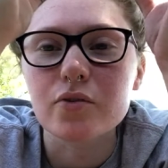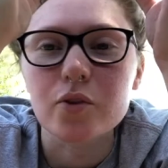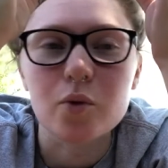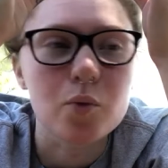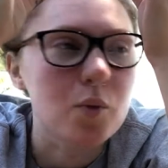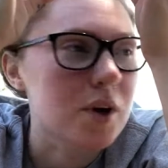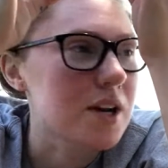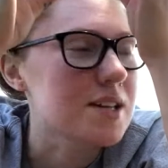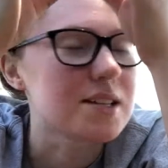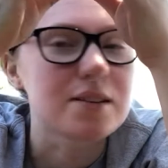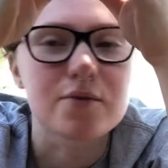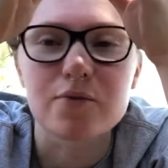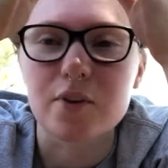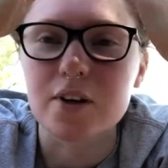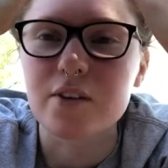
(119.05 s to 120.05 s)
for what is
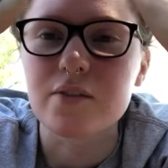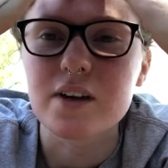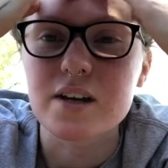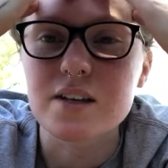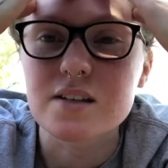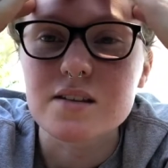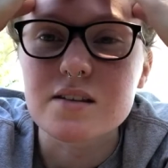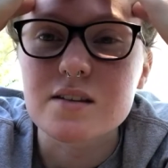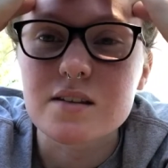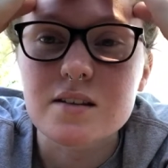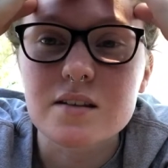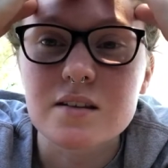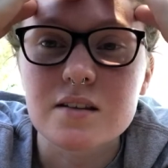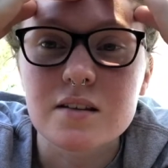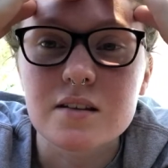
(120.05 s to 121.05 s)
in front of us
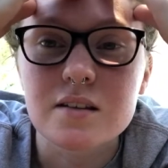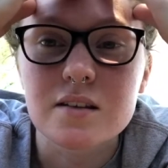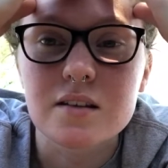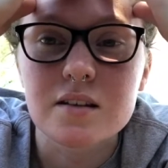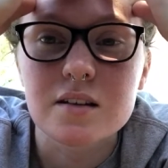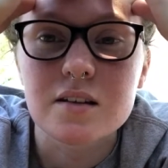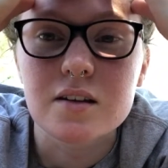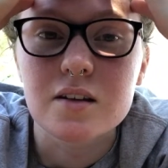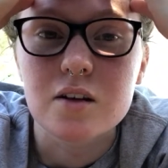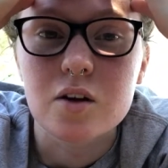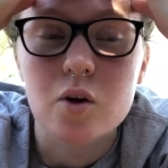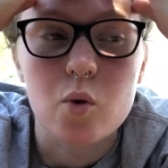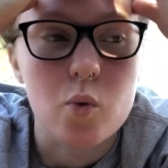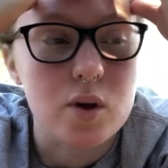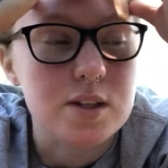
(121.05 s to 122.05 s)

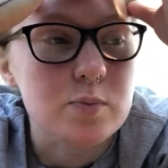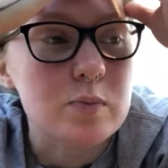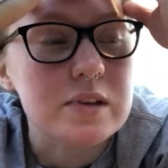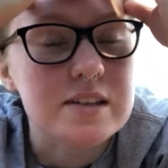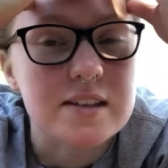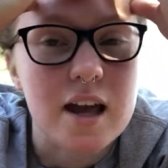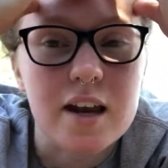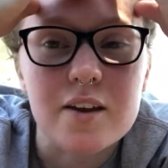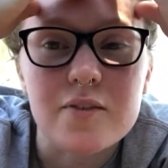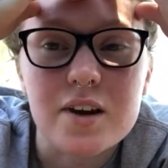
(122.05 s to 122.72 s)
what's beside